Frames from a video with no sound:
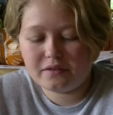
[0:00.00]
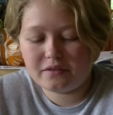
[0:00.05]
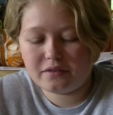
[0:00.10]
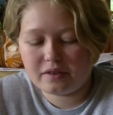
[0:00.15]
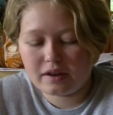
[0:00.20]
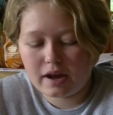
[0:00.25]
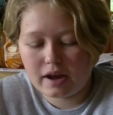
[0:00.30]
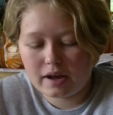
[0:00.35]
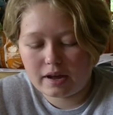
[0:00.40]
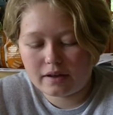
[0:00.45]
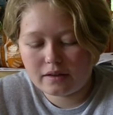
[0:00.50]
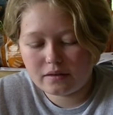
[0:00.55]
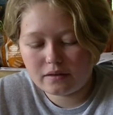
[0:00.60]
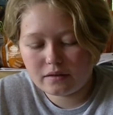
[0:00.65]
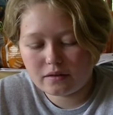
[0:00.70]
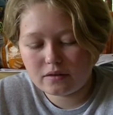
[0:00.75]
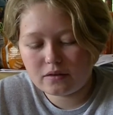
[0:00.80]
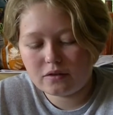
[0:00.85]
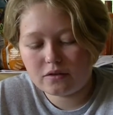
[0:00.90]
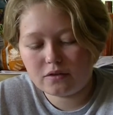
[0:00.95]

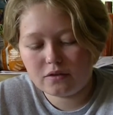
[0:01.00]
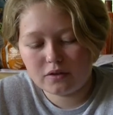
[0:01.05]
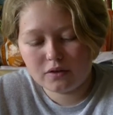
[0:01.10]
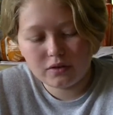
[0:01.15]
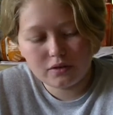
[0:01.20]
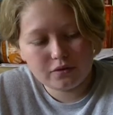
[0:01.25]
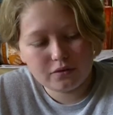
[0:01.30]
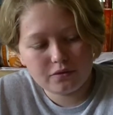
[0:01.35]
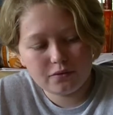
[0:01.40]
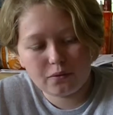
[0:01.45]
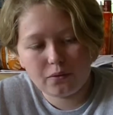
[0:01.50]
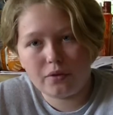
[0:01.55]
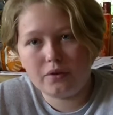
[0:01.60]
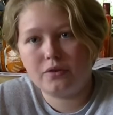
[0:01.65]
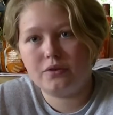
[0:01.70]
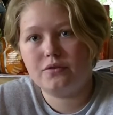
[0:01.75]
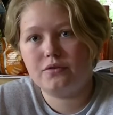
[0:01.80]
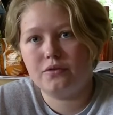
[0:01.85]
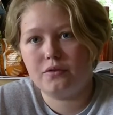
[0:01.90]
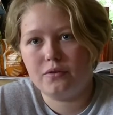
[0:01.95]
Science, Search for the
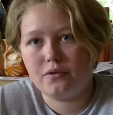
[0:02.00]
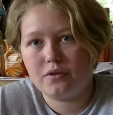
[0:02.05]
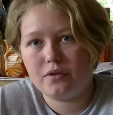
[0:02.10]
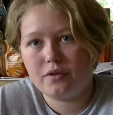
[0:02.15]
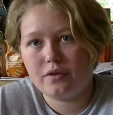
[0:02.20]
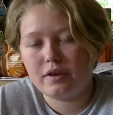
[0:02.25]
Truth